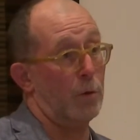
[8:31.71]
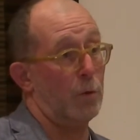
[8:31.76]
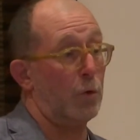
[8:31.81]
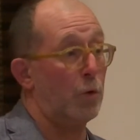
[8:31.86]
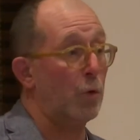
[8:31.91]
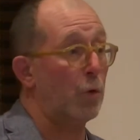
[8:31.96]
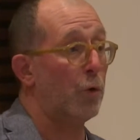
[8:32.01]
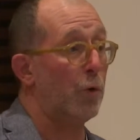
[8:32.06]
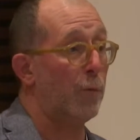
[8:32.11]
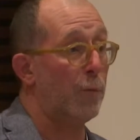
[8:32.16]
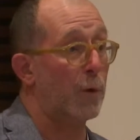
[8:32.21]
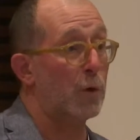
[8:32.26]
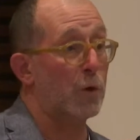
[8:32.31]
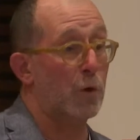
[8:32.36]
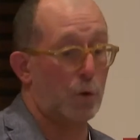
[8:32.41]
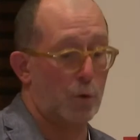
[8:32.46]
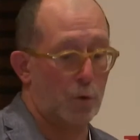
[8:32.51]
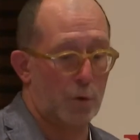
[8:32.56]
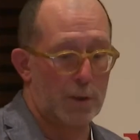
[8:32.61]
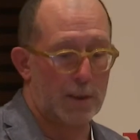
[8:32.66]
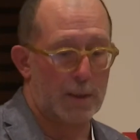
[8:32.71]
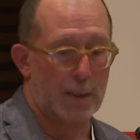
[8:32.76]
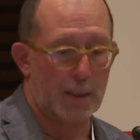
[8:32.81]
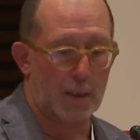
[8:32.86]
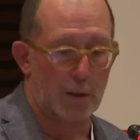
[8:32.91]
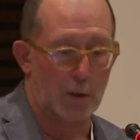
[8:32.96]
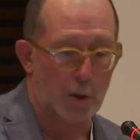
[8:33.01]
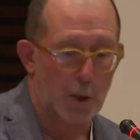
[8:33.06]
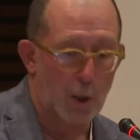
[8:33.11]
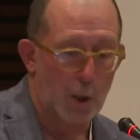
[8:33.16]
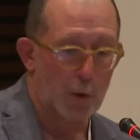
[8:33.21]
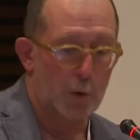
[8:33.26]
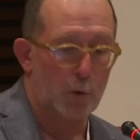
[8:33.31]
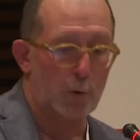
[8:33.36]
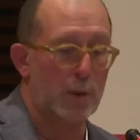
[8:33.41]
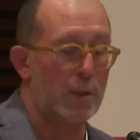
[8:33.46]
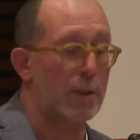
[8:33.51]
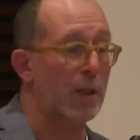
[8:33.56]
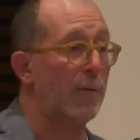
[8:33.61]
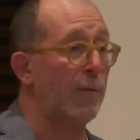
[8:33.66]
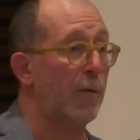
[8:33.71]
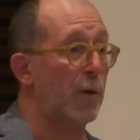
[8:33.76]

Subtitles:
taux de function touristique, touristic